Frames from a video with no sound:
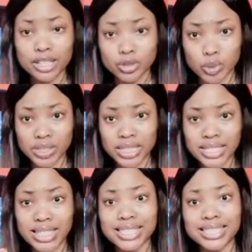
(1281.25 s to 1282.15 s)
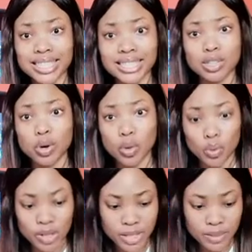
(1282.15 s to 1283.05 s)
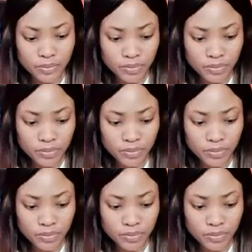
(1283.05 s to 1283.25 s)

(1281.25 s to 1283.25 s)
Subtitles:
and daughters, says the Holy,